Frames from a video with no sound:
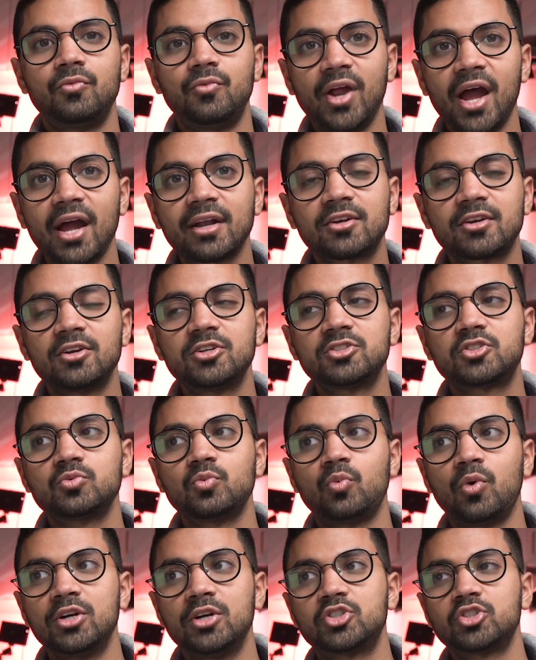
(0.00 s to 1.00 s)
reactors
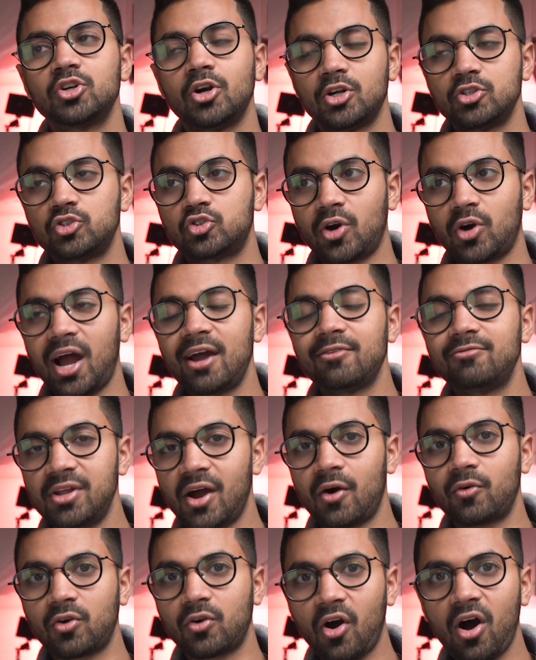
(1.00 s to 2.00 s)
which drive
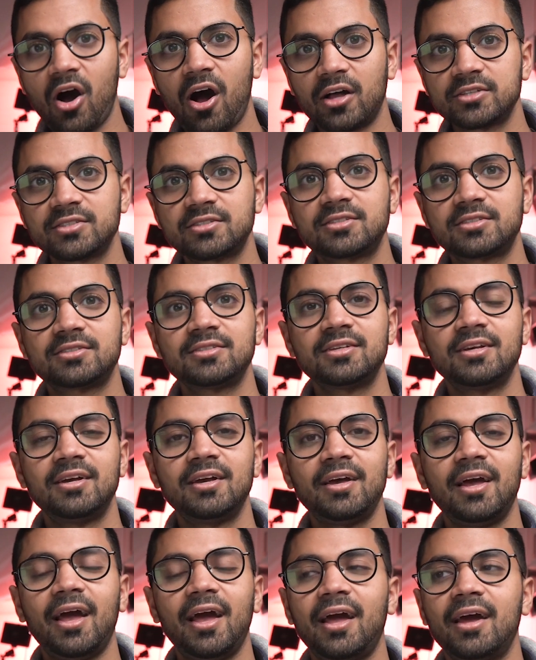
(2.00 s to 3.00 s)
down costs
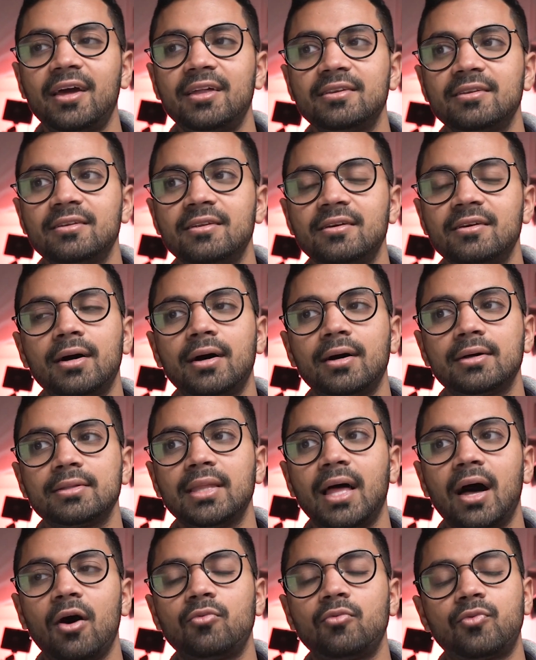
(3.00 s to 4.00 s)
and
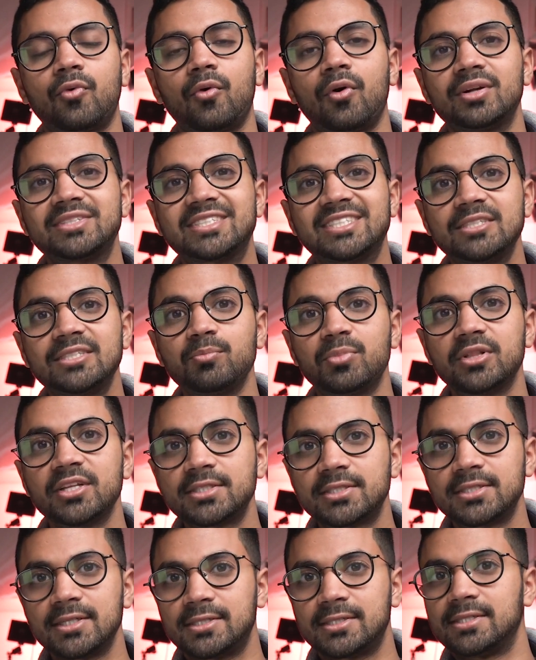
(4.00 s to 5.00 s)
allow for a
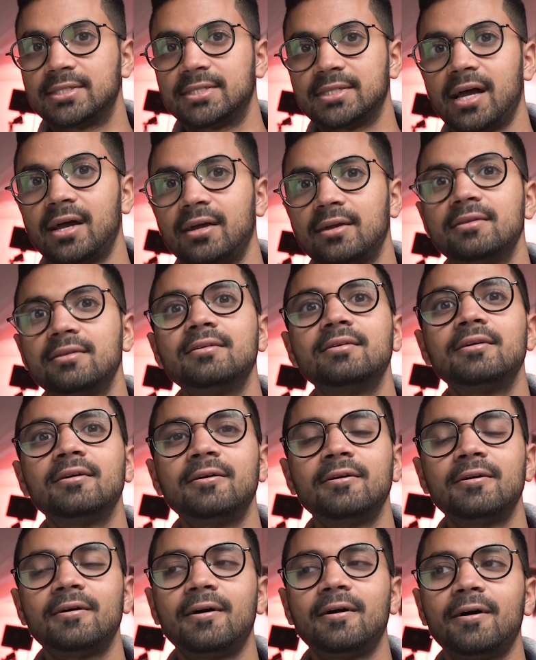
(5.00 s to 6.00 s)
simplistic design.
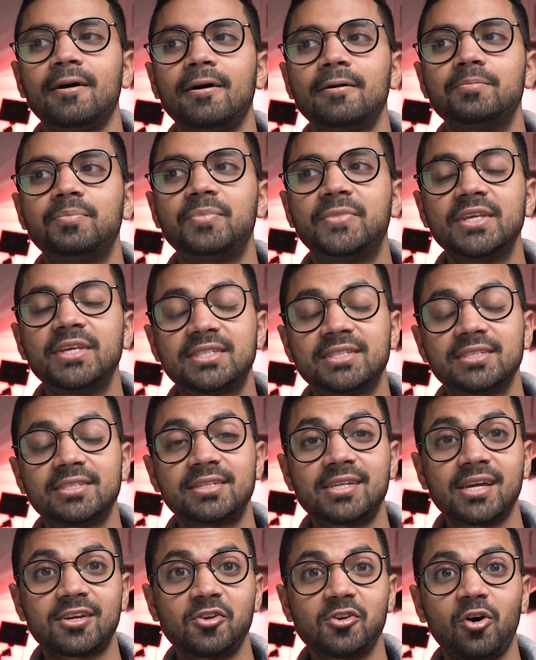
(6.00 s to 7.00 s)
Uh, this is a
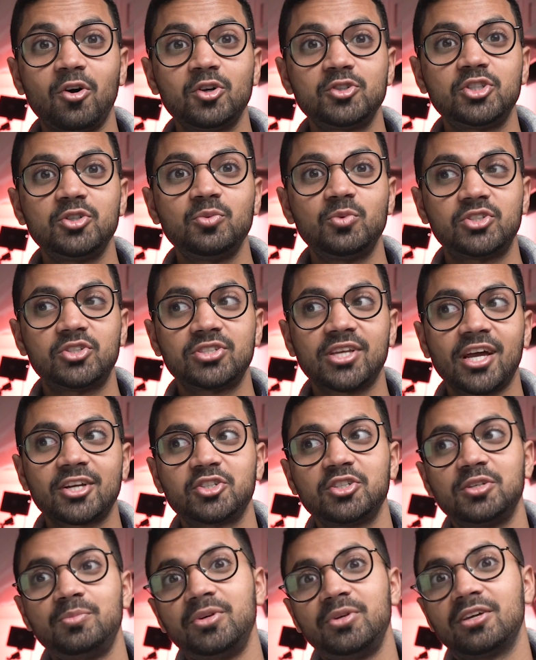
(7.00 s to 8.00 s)
technology which is
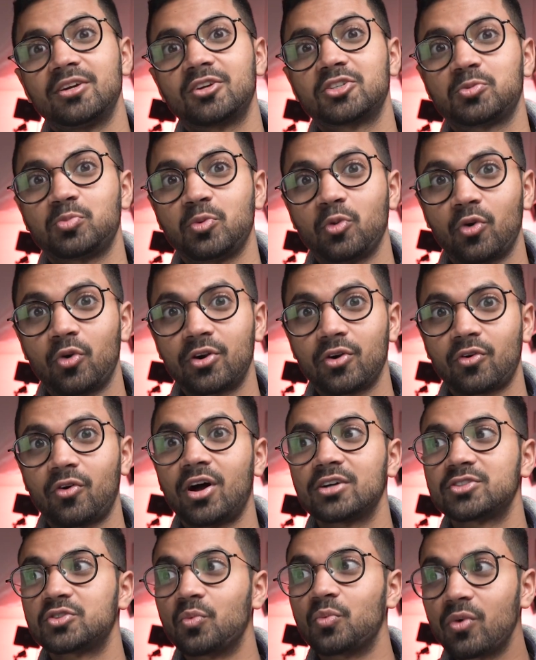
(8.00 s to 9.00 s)
actually being explored
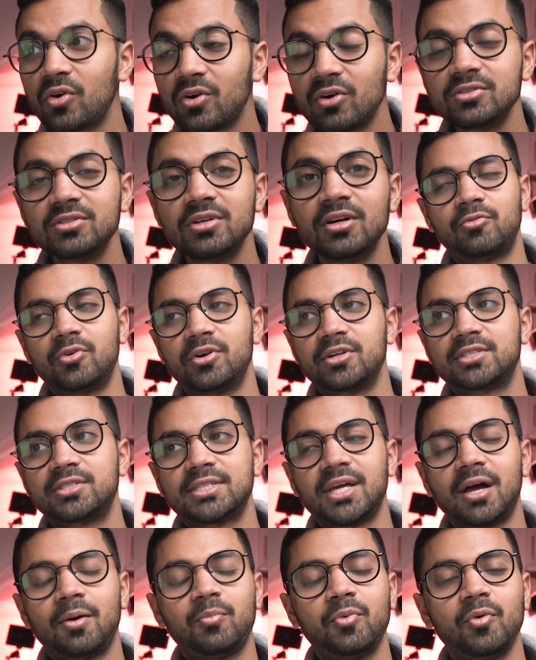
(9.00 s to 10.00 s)
across the world. For
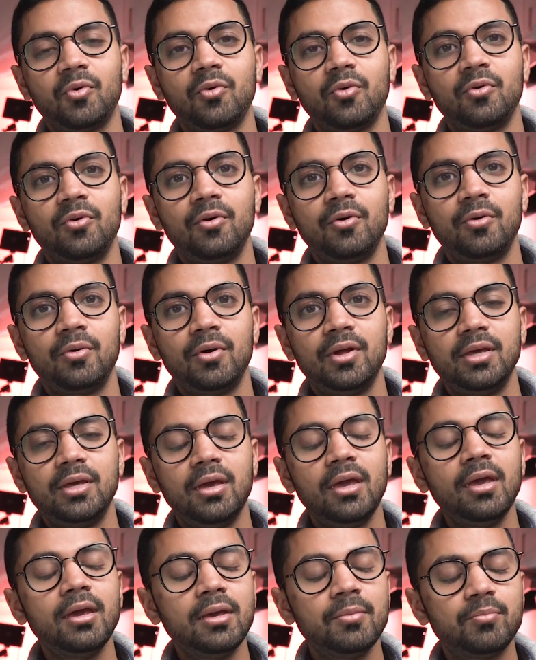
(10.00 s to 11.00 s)
example,
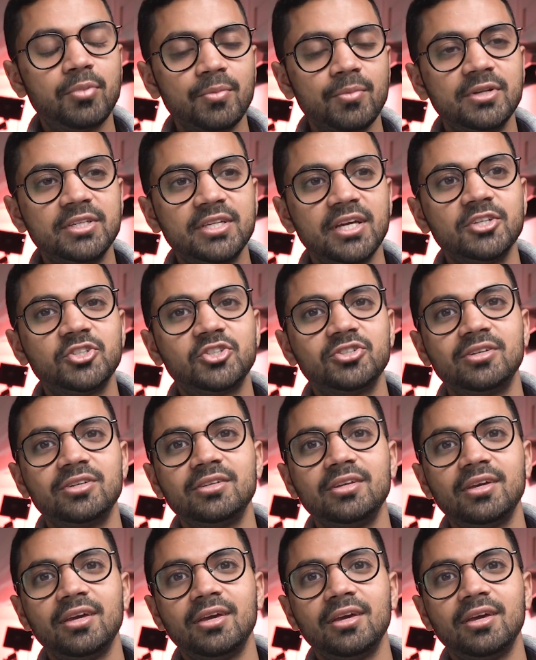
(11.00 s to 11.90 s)
implementation